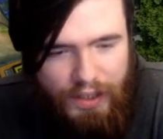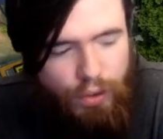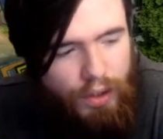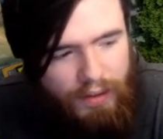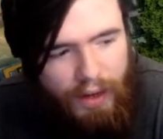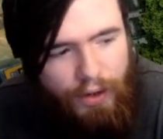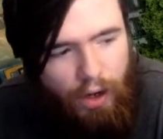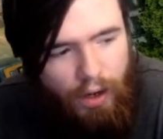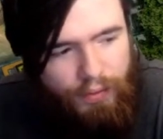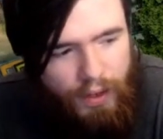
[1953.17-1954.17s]
It sort of died
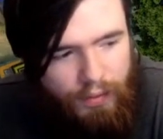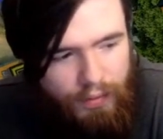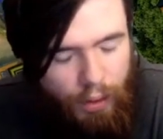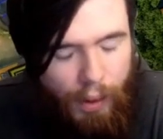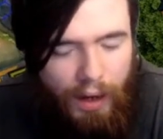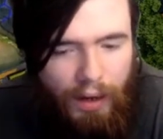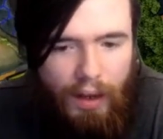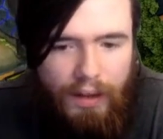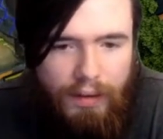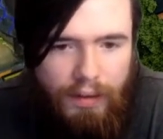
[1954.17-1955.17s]
off there for a while,
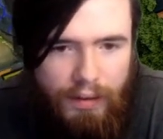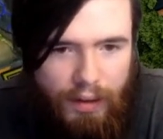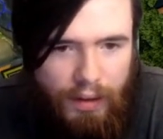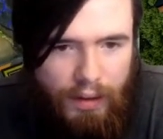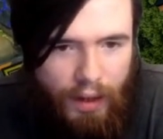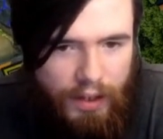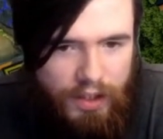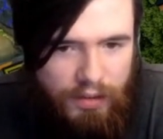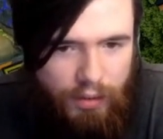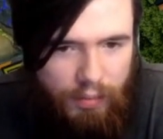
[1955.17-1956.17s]
and and it's
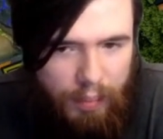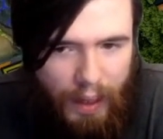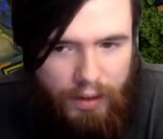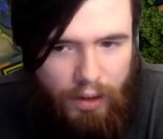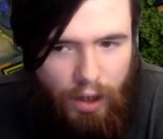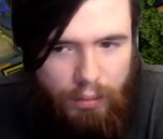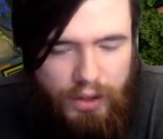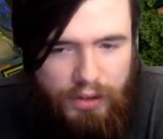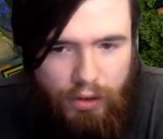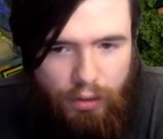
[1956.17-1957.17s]
sort of back now,
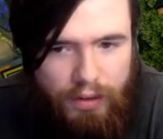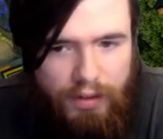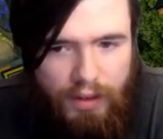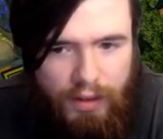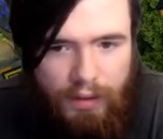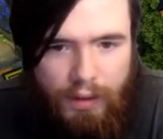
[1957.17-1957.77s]
which is cool to see.